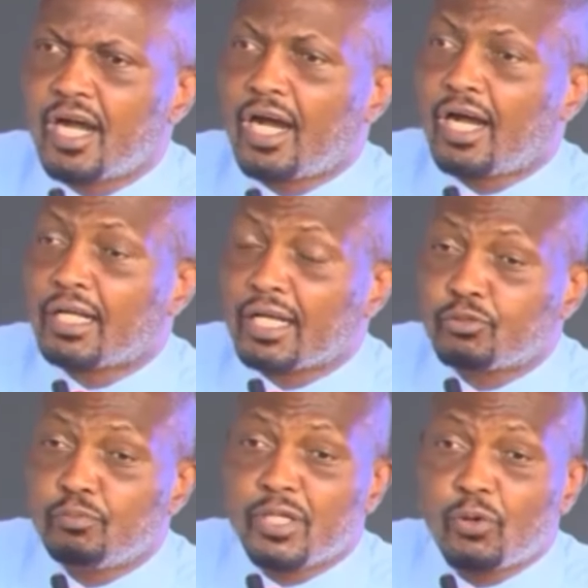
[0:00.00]
uh,
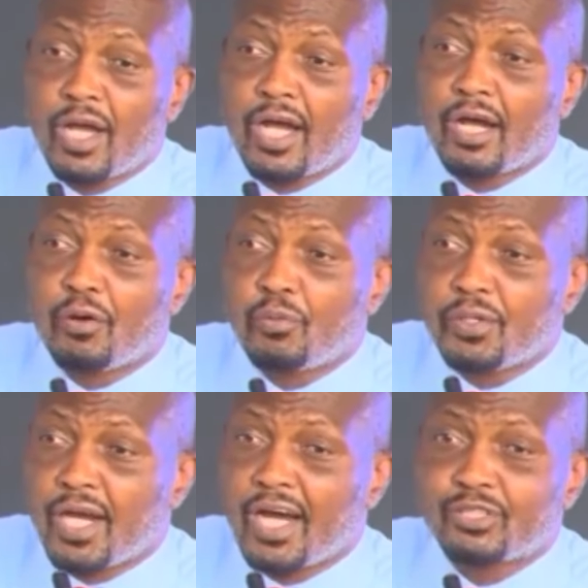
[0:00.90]
to be where
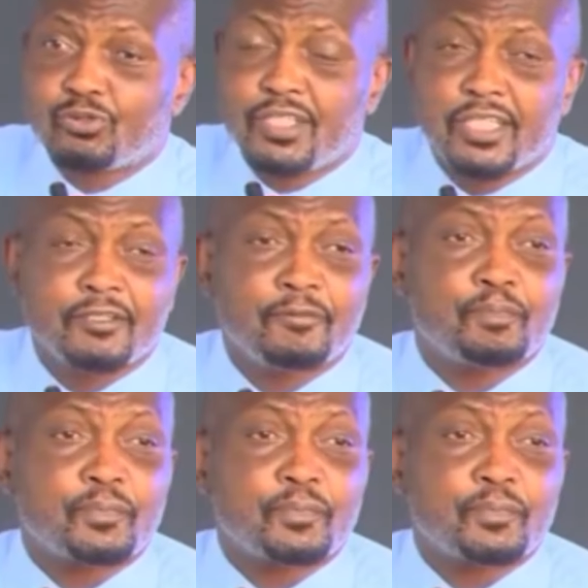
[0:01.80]
we are today.